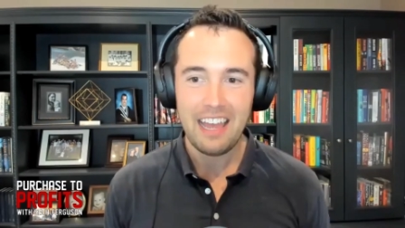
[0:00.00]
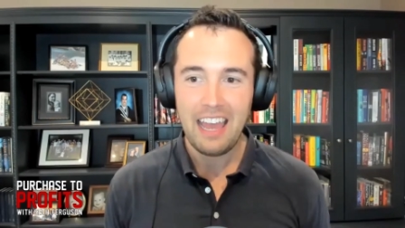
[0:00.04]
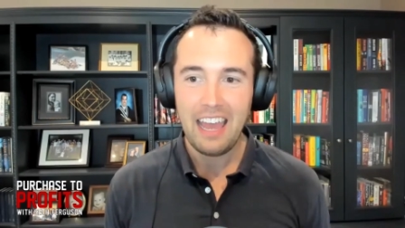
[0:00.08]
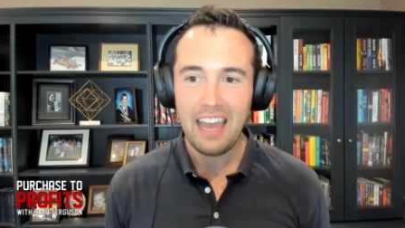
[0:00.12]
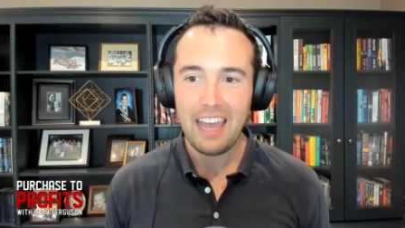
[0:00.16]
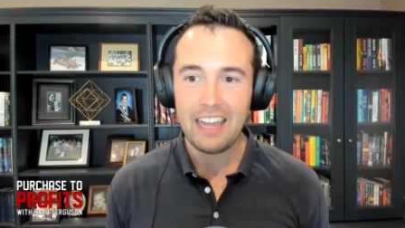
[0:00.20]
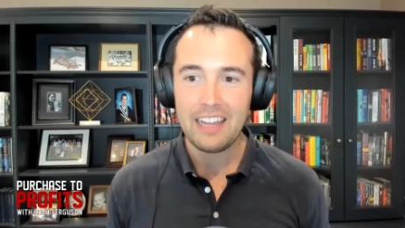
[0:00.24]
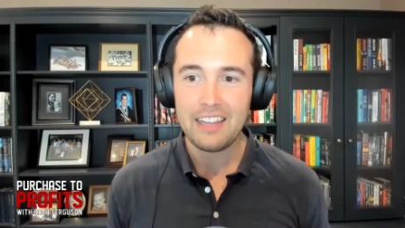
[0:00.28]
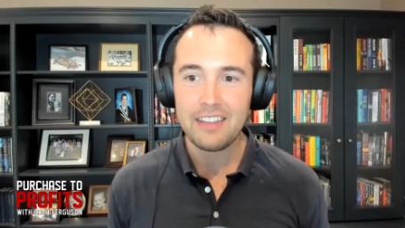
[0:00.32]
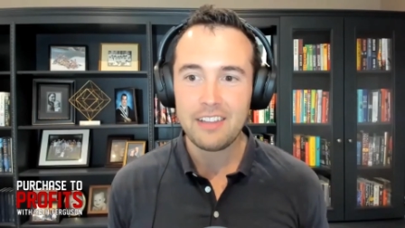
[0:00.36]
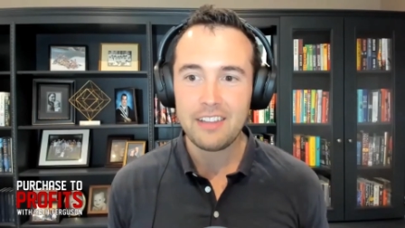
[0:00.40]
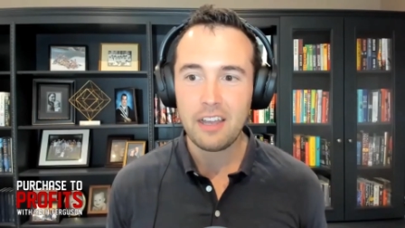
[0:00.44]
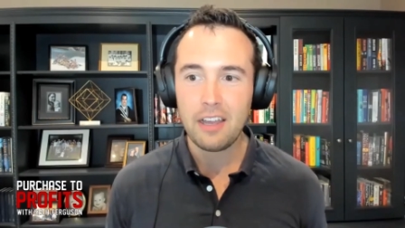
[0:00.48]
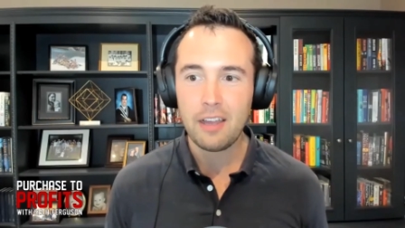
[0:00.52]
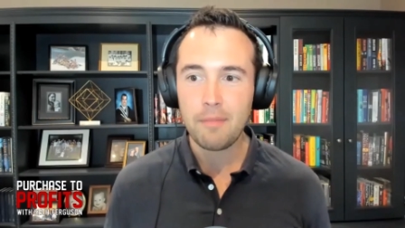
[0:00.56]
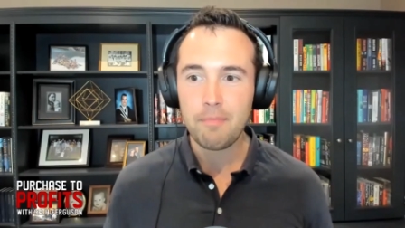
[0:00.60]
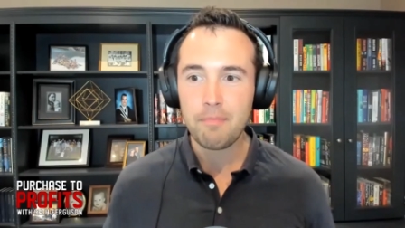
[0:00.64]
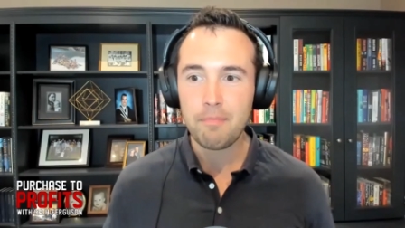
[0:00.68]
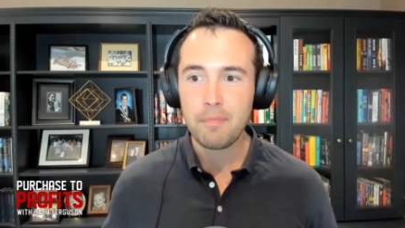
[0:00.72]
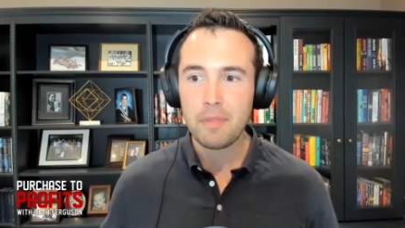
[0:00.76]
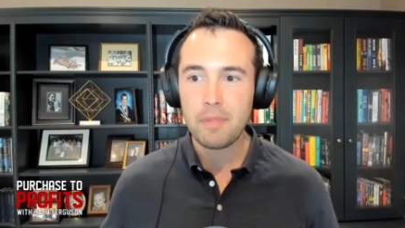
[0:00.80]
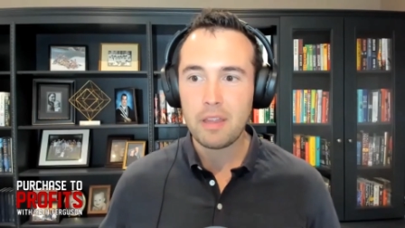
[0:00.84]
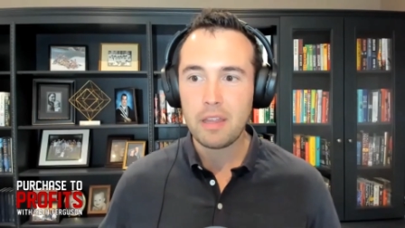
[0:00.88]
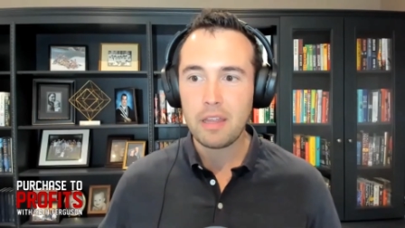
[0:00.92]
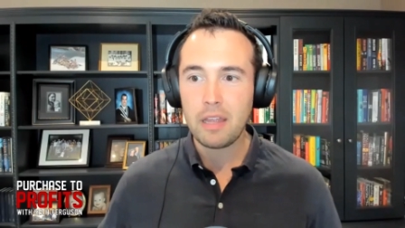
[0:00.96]
and
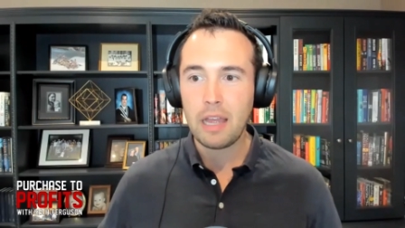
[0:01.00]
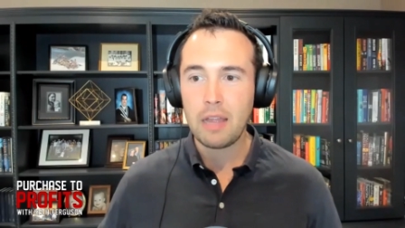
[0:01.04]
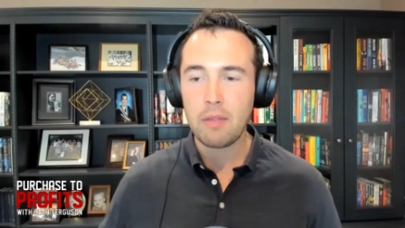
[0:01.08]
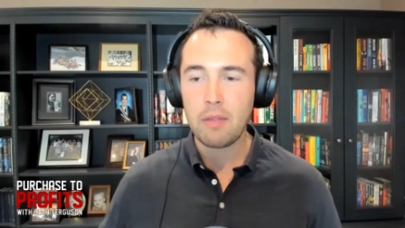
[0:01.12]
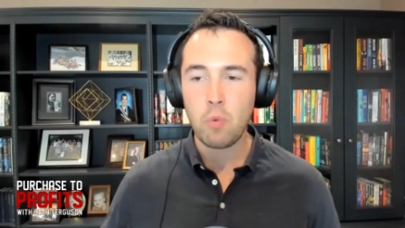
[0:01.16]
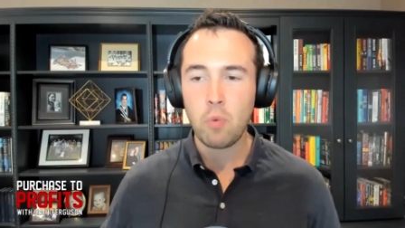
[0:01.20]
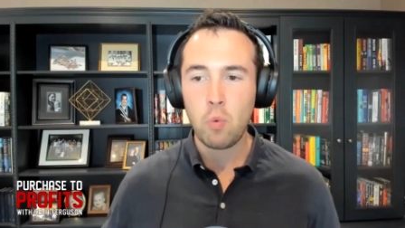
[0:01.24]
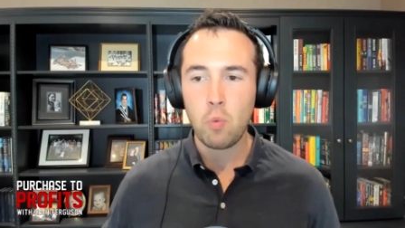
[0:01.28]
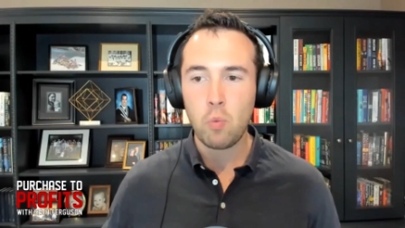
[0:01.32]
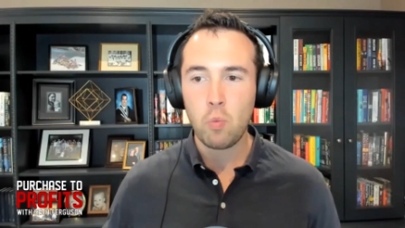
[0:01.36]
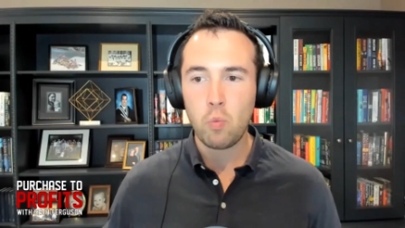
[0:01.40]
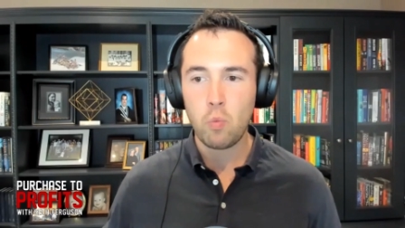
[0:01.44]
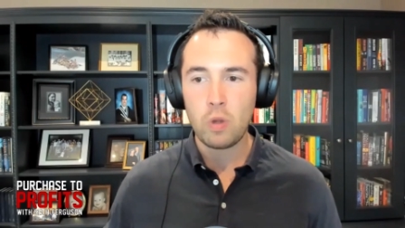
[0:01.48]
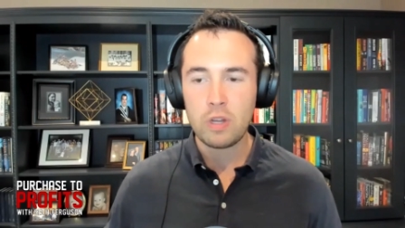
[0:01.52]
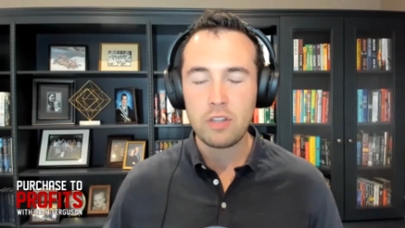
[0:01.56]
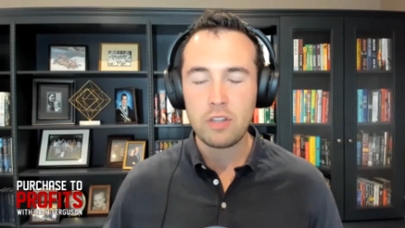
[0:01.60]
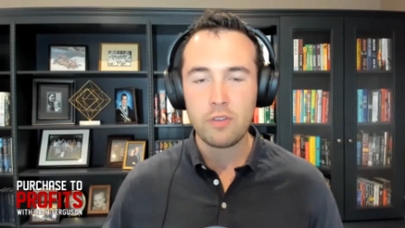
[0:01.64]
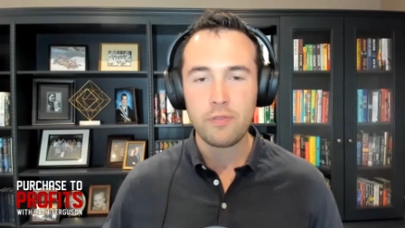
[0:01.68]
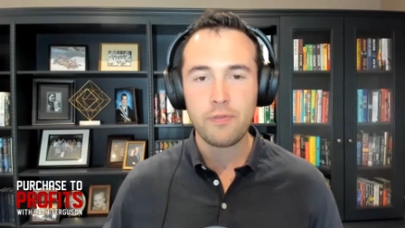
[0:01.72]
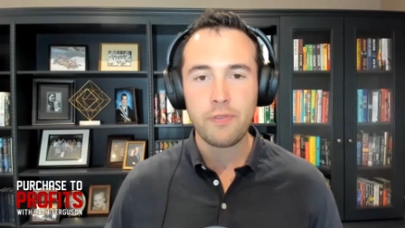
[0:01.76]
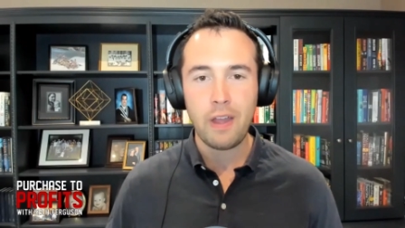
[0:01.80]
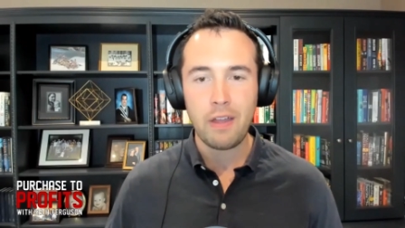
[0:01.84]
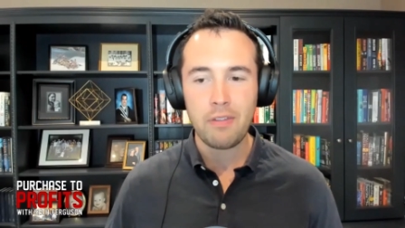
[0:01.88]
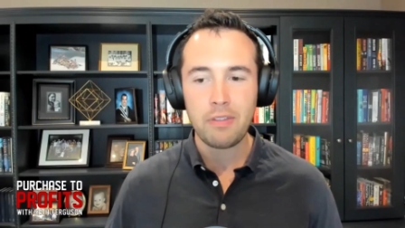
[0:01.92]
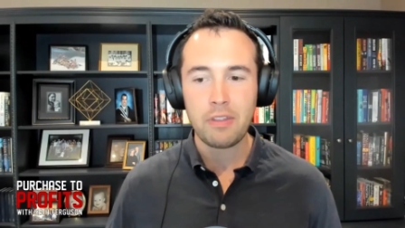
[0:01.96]
um, and when
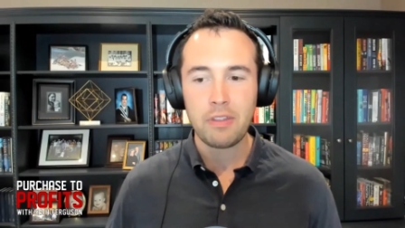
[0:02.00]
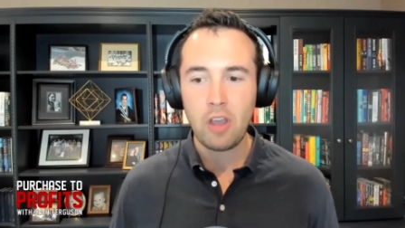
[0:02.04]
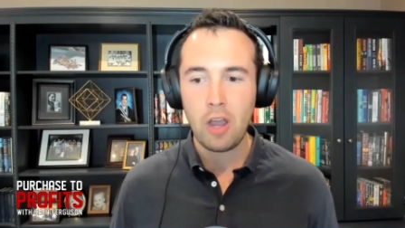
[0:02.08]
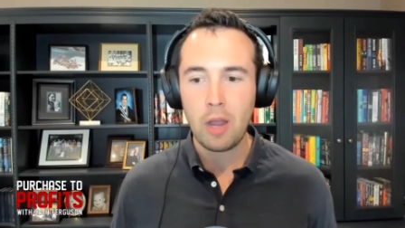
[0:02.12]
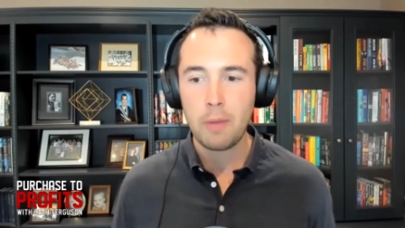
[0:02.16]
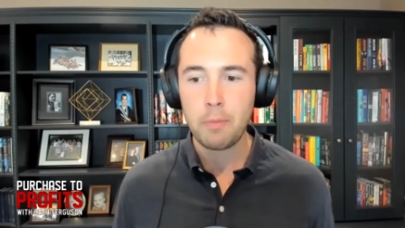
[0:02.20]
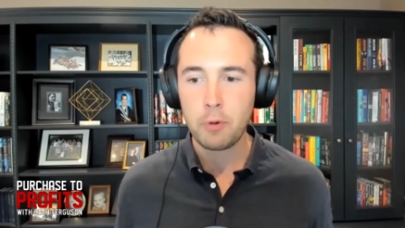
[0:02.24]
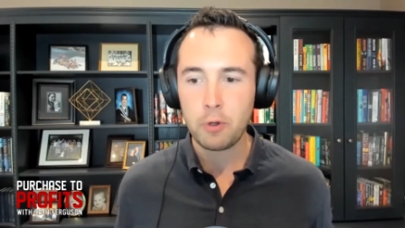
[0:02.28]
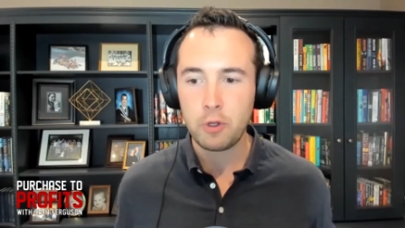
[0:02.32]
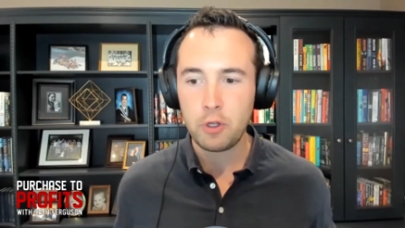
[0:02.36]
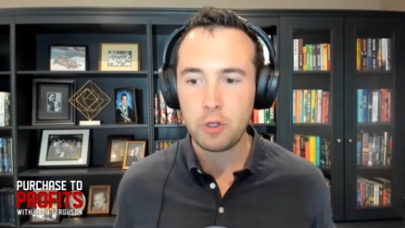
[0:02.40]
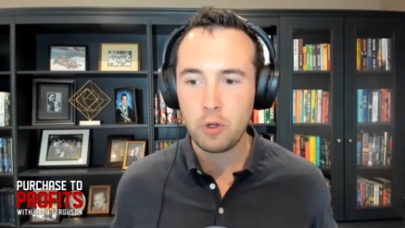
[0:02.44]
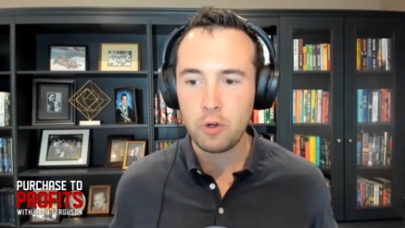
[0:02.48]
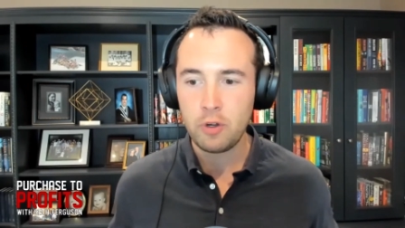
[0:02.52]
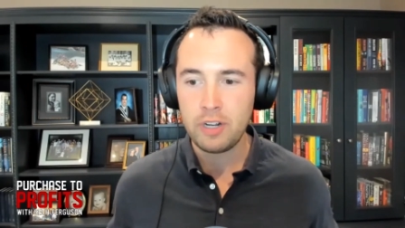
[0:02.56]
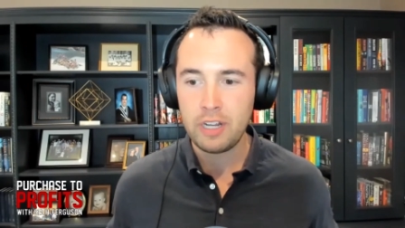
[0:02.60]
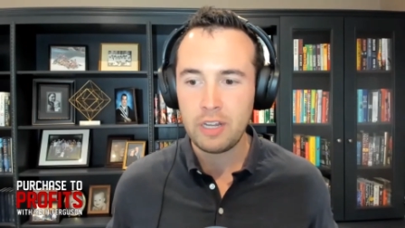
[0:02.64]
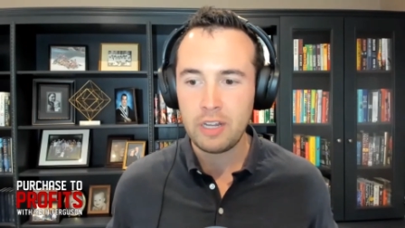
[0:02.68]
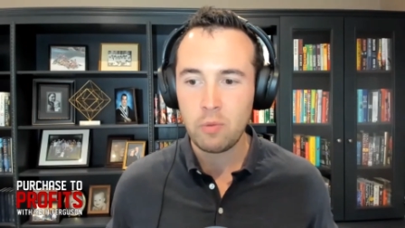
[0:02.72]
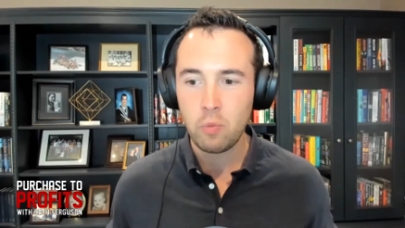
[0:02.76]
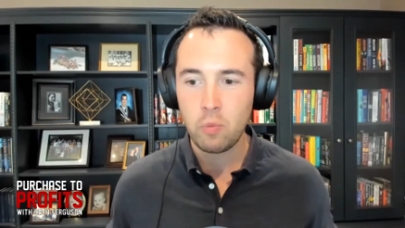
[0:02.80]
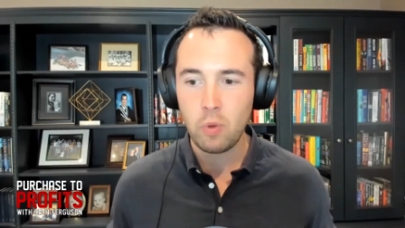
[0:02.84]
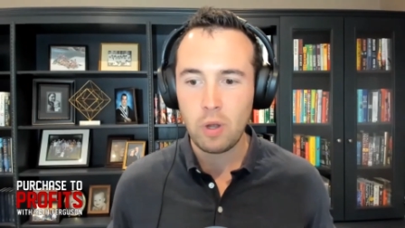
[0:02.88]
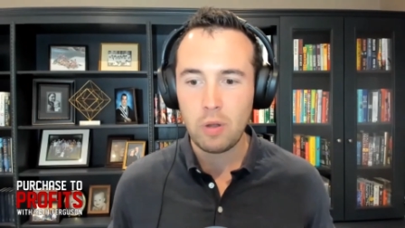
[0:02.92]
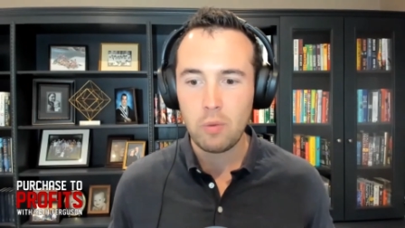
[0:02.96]
you found the
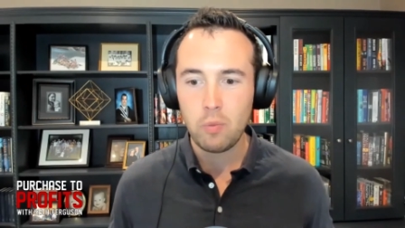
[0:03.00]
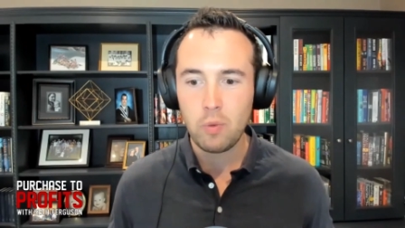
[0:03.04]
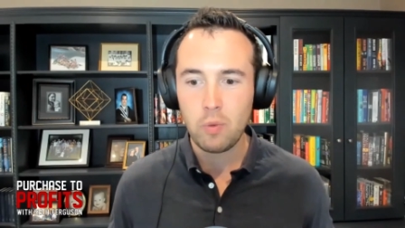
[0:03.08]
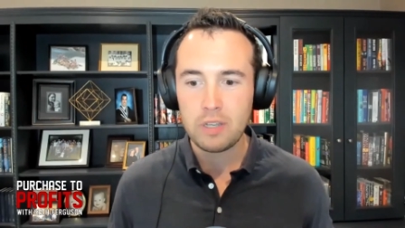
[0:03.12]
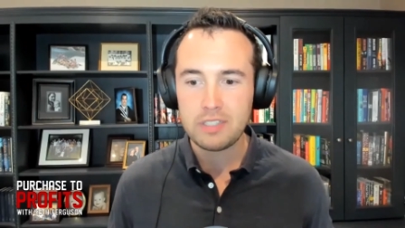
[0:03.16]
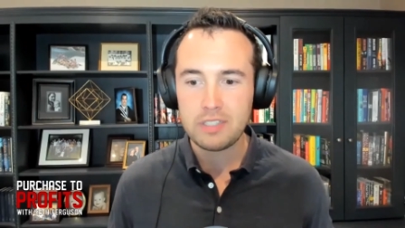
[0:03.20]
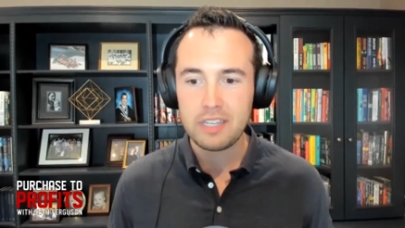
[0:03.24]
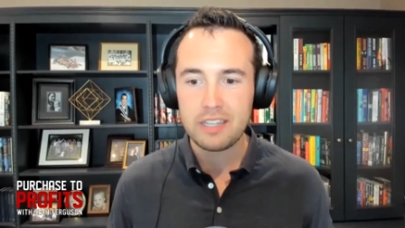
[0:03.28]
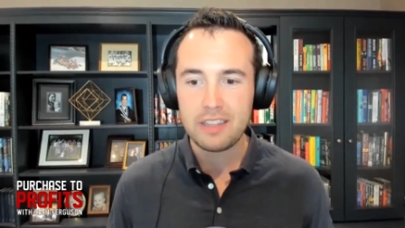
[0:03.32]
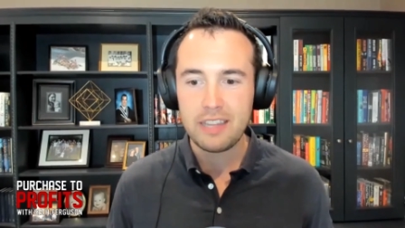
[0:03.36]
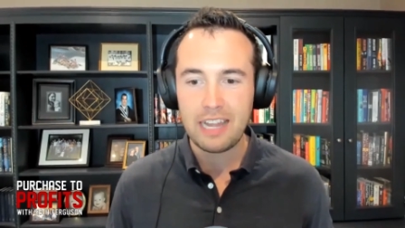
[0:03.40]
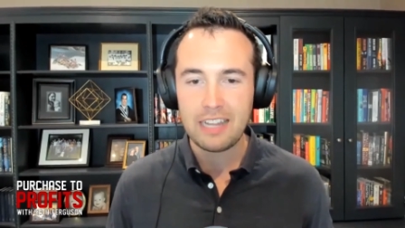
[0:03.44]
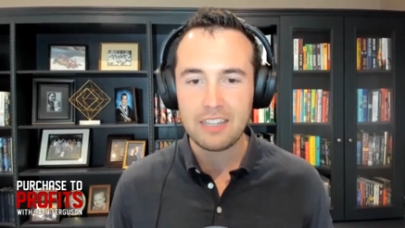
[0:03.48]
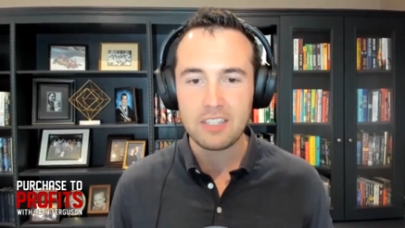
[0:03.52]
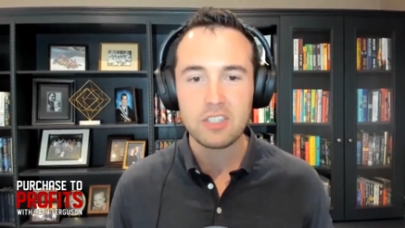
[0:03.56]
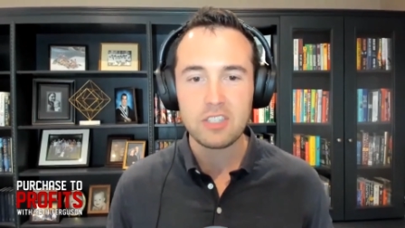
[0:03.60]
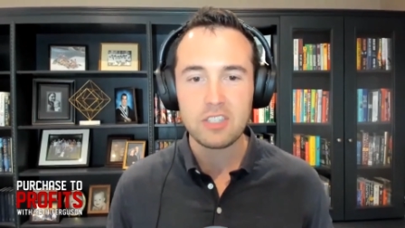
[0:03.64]
opportunity what was it that